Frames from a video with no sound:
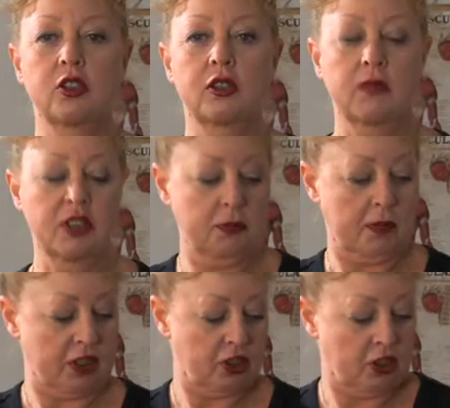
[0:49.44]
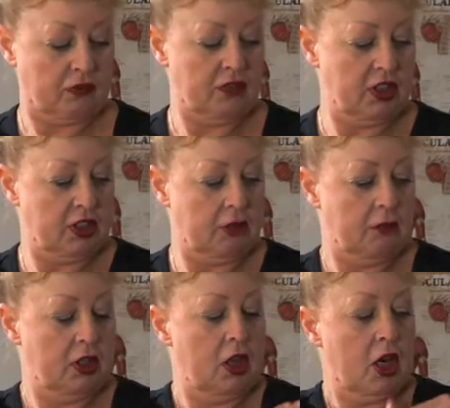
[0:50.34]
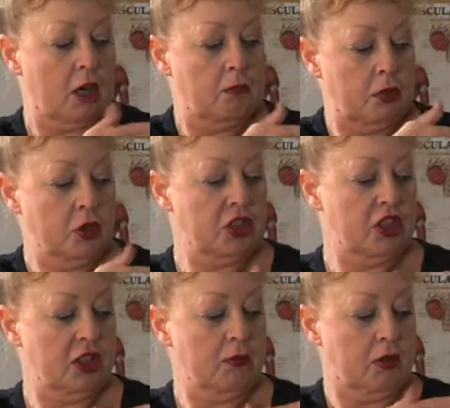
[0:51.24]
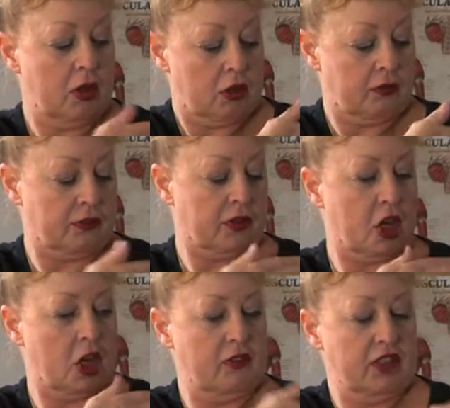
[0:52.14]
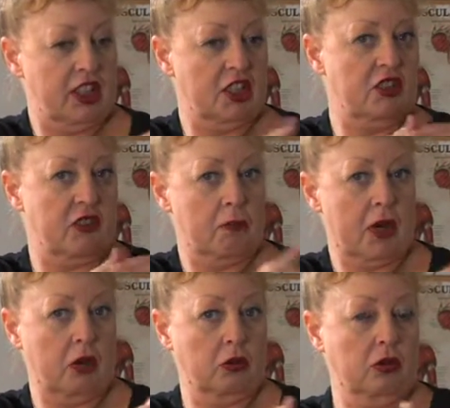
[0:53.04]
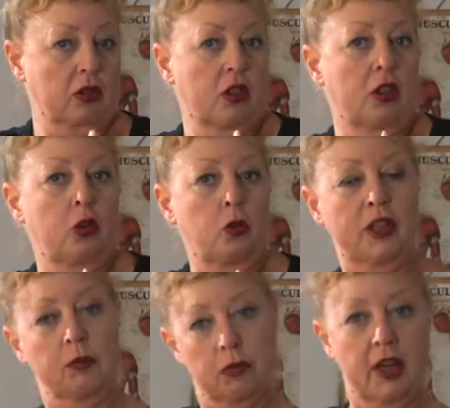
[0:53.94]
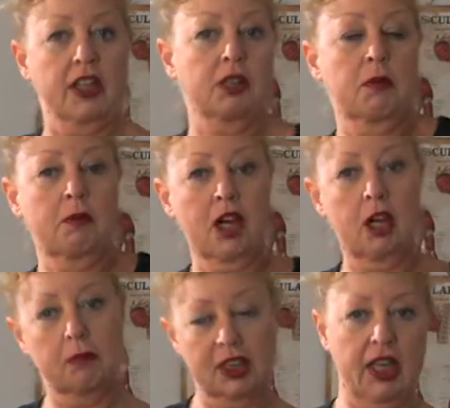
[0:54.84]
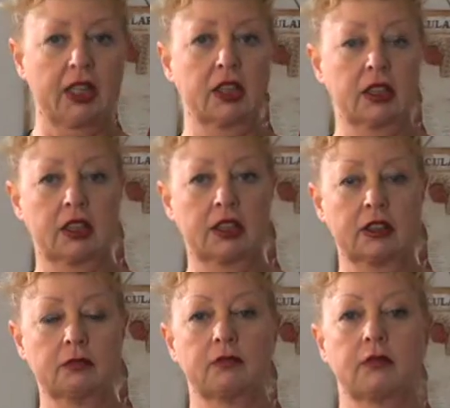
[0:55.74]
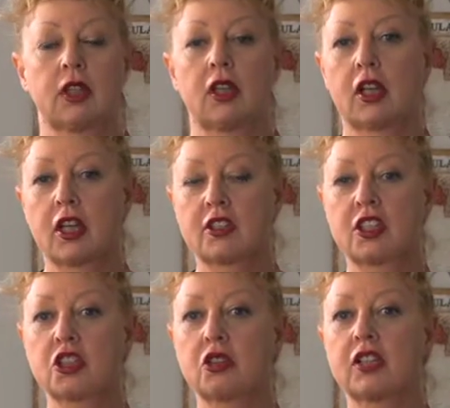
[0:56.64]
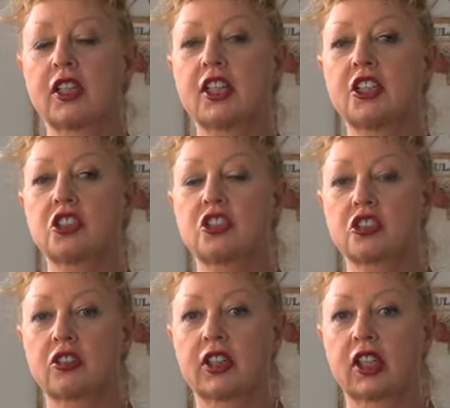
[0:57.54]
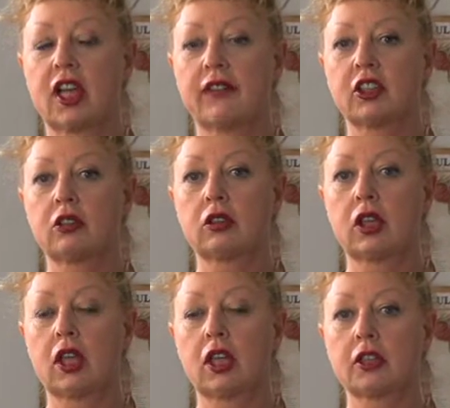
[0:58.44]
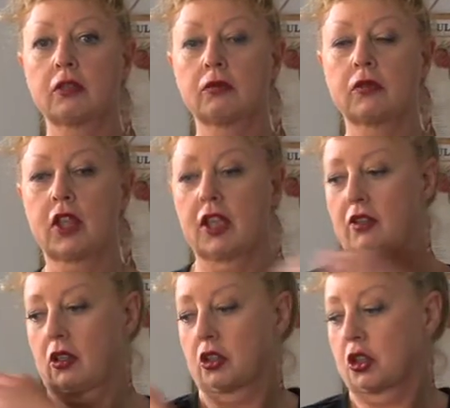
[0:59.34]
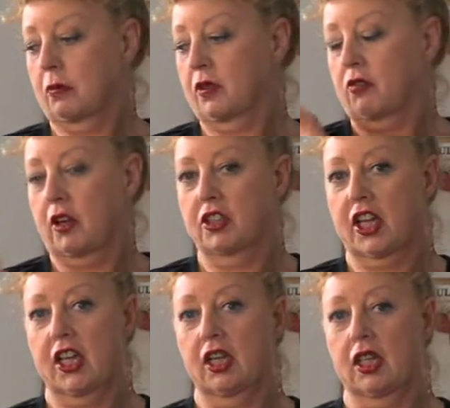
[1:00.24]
them is by softening them and pushing them off over the edge of a bone. We can break them apart mechanically. Tissue adhesions are in the clavicle line, they're on top of the rotator